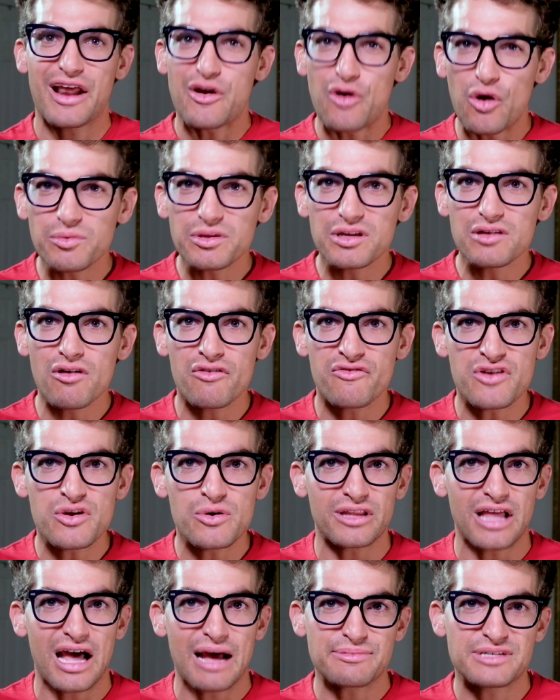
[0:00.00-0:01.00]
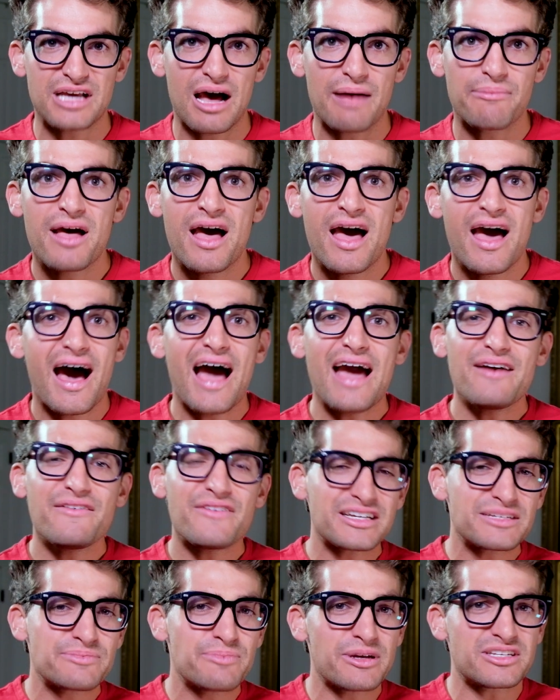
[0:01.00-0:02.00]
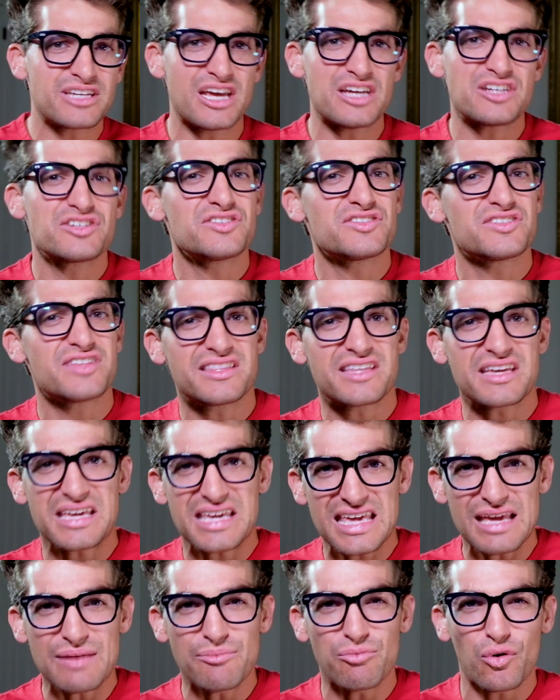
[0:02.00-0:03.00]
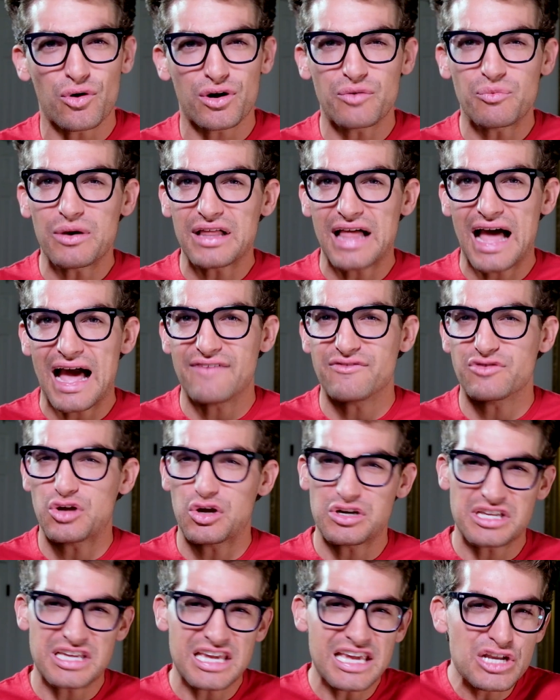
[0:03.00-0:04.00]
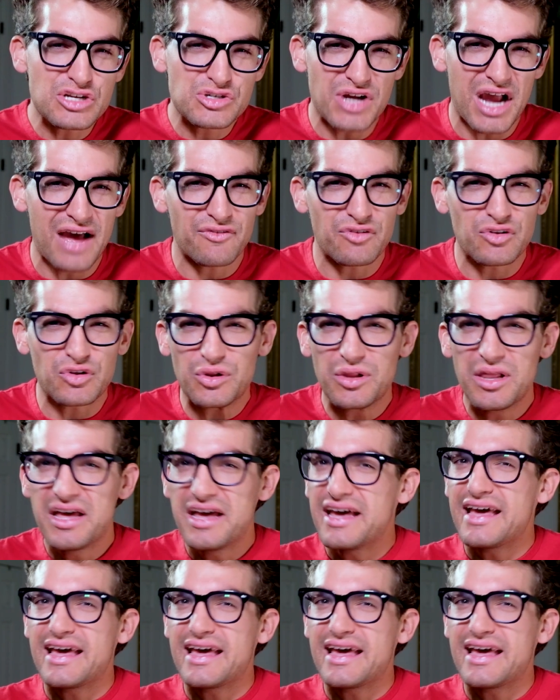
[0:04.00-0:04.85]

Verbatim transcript: I normally review a laptop, I have expectations that the keyboard will have good key travel,